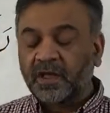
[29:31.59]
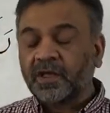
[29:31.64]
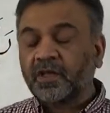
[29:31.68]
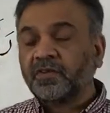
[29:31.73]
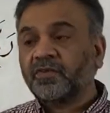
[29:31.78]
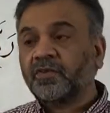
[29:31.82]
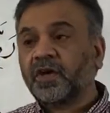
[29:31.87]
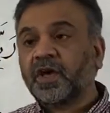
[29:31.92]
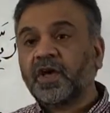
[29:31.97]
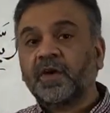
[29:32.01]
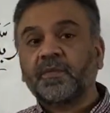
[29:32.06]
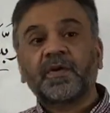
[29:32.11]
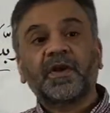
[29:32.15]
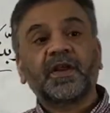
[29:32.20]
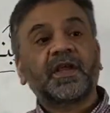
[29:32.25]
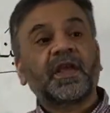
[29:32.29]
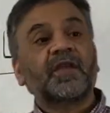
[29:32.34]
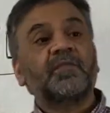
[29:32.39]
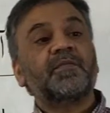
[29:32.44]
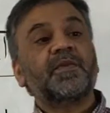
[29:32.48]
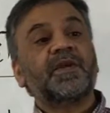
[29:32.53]
So, khabar
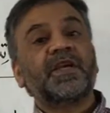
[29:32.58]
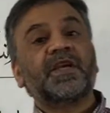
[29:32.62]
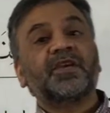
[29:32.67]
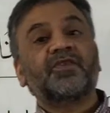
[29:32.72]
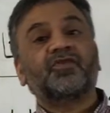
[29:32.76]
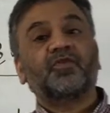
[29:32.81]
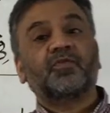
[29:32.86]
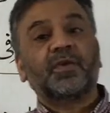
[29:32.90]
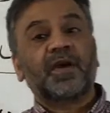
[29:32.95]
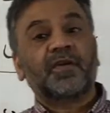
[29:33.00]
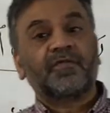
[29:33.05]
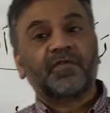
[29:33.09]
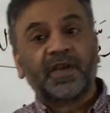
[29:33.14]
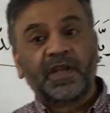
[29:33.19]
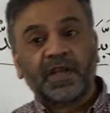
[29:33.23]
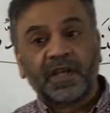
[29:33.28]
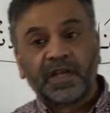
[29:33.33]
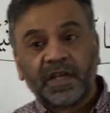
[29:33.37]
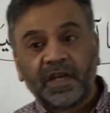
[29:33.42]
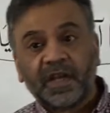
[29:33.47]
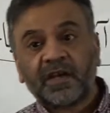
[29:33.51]
can be a jumla
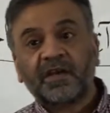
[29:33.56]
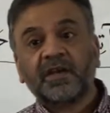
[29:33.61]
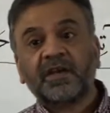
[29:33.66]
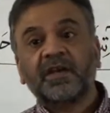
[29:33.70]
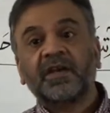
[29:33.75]
failure,